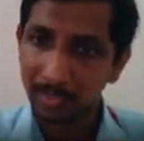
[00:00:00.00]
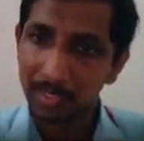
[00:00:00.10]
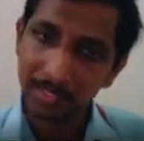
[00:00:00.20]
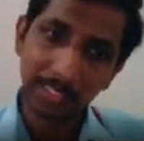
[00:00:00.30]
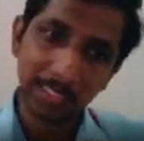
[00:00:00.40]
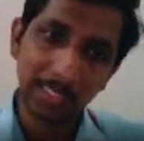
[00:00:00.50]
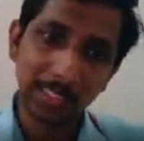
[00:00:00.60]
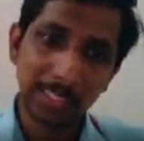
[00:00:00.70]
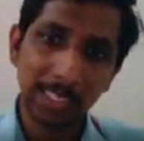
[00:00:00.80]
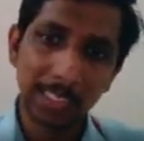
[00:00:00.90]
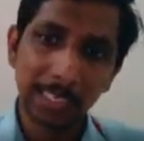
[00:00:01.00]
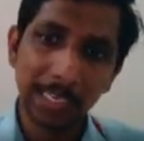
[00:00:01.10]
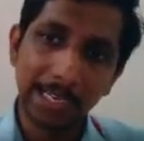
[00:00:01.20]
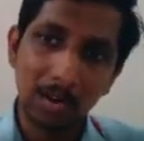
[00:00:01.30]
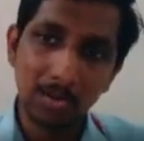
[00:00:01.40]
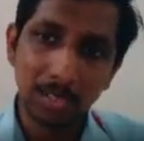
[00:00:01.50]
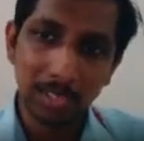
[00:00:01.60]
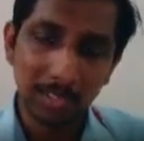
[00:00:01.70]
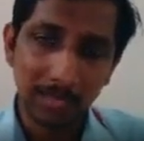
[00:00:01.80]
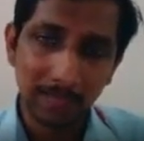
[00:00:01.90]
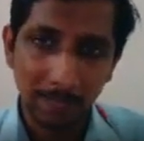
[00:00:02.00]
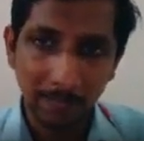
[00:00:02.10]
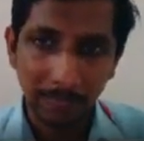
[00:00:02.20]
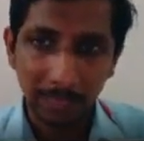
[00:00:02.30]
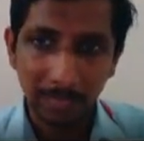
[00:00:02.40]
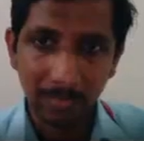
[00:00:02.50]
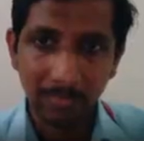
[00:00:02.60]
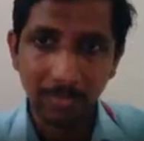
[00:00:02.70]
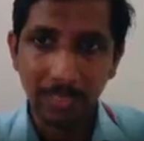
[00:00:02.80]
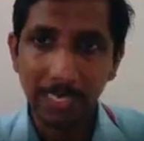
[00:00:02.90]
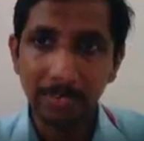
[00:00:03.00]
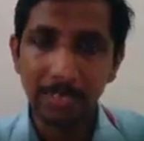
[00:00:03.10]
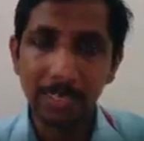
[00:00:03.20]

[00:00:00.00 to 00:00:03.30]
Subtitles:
Is these things clear? Any doubts or anyone?